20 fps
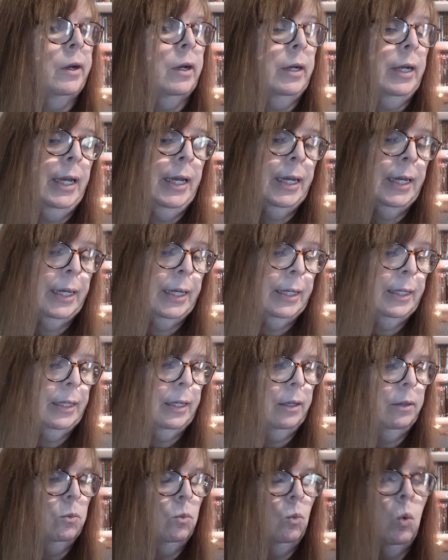AD.
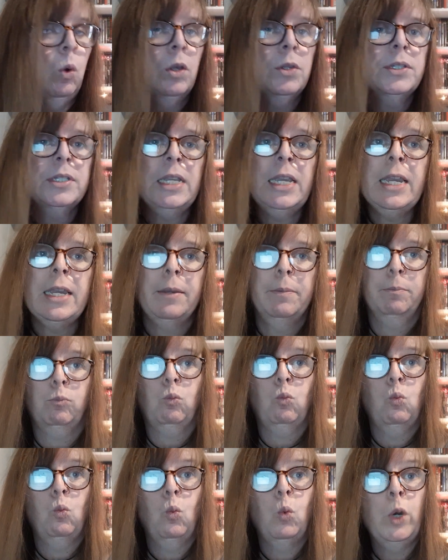We'll see.
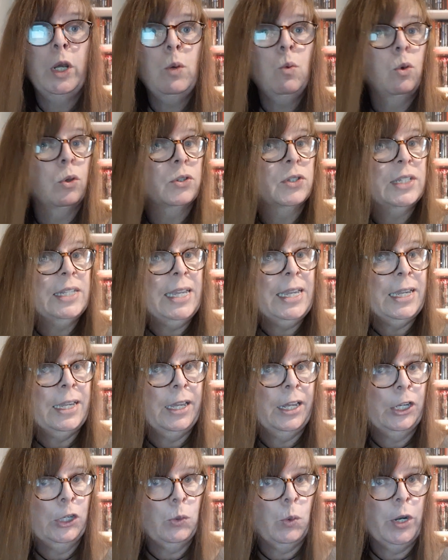We will see
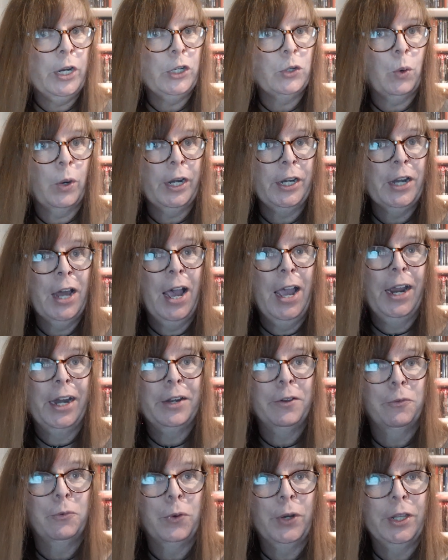in 2029
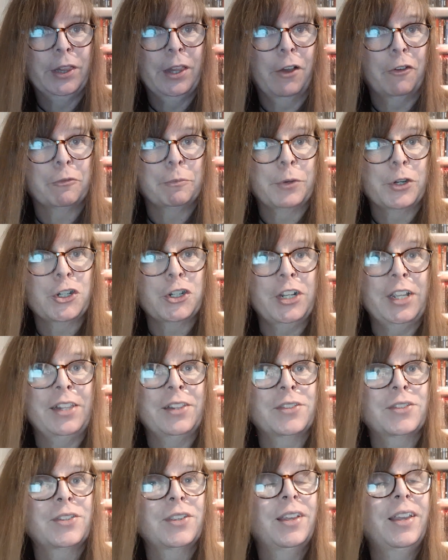if we love
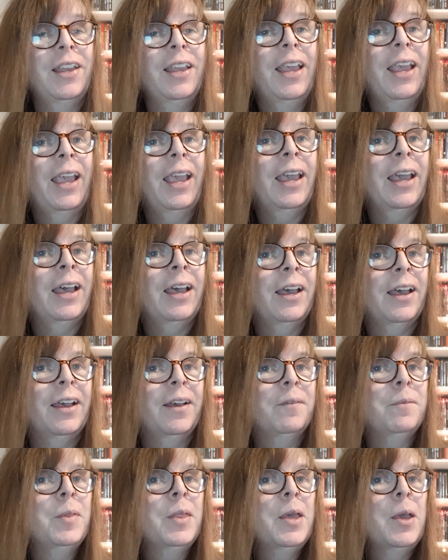machines.
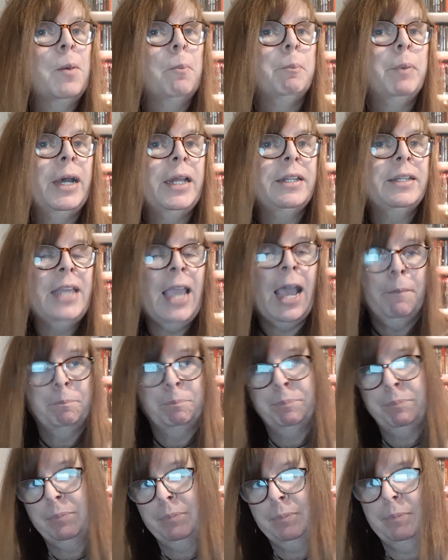But yeah,
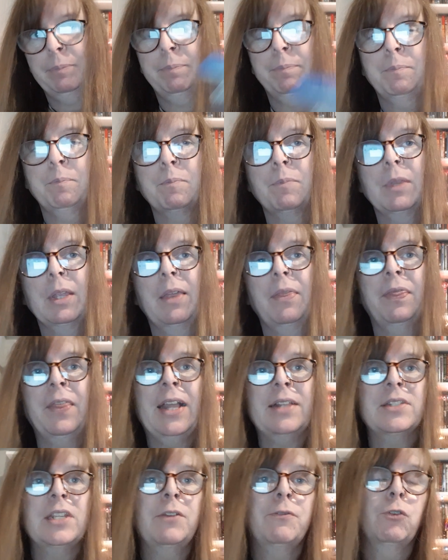
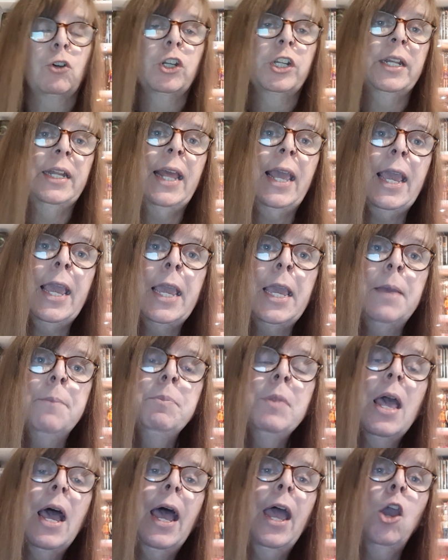that's it for today.
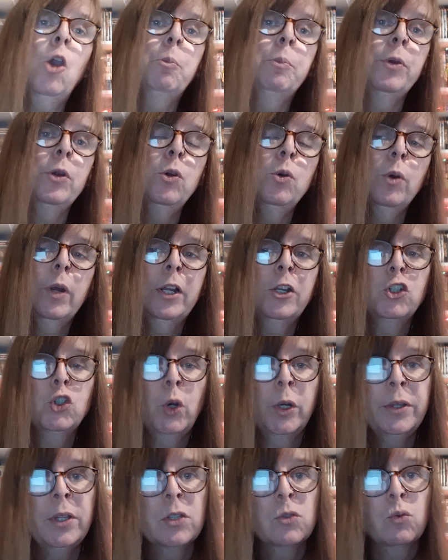I hope you
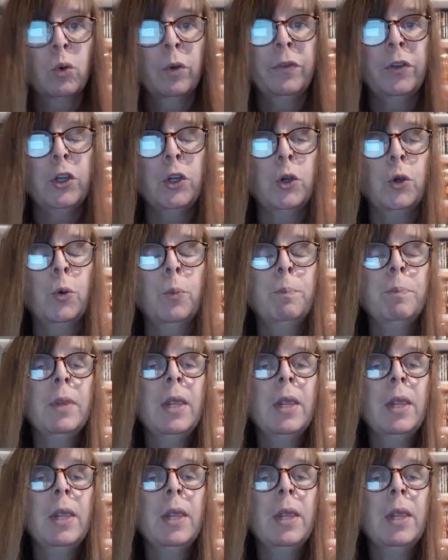enjoyed this review.